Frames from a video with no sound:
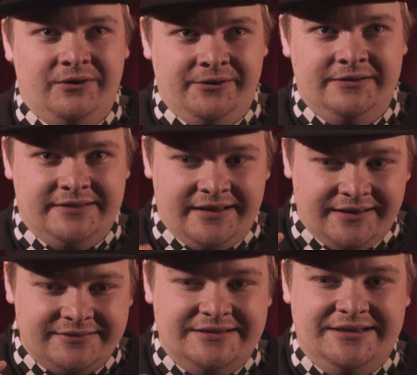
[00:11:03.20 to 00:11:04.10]
girls. I
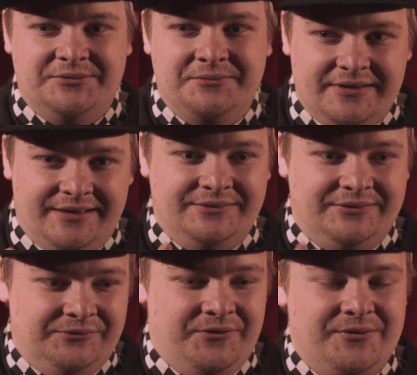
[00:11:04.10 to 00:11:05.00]
just need
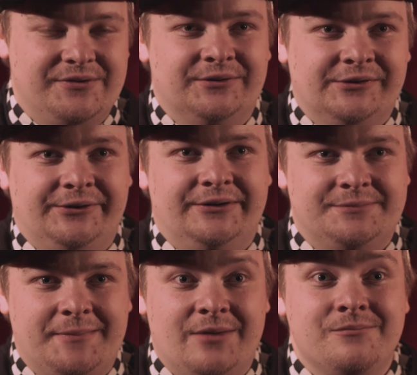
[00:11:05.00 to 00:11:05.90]
to focus on
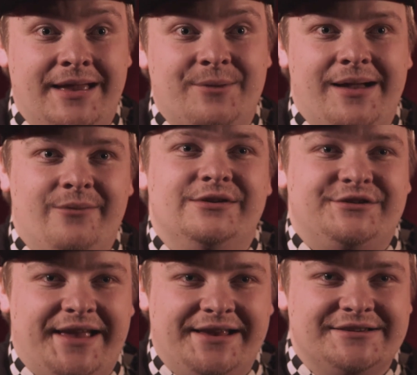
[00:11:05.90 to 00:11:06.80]
girls. Maybe I will
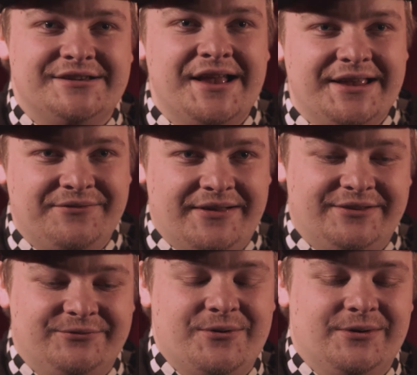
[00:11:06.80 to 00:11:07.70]
change if I
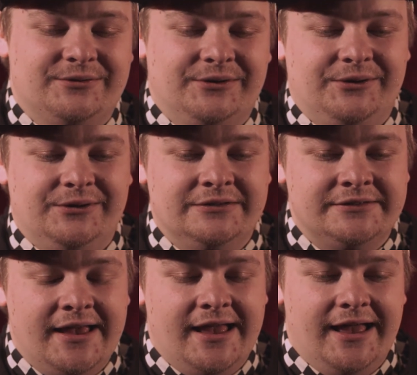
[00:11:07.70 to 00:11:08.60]
just focus on girls,
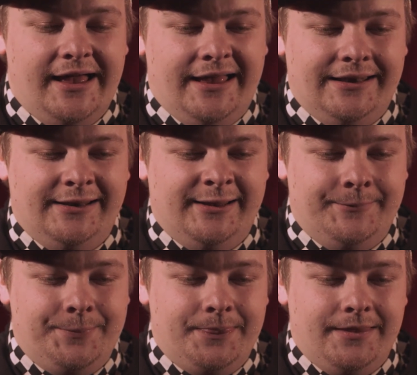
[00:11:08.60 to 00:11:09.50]
and
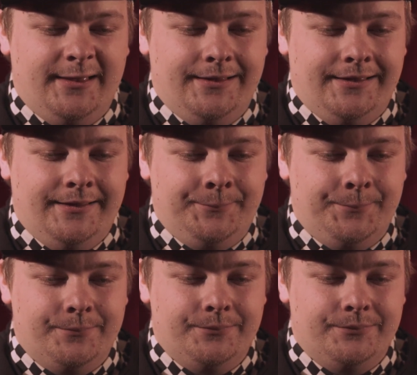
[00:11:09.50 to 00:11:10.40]
then
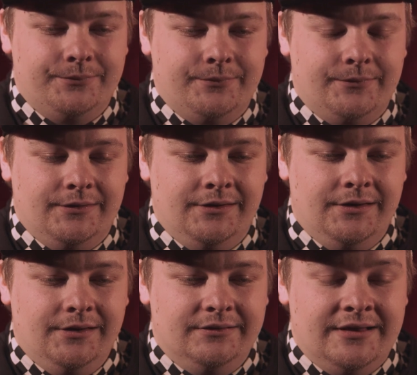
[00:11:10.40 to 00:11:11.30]

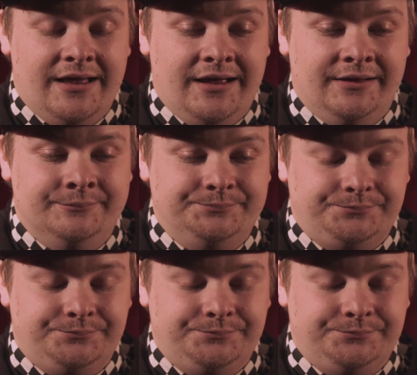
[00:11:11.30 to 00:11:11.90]
I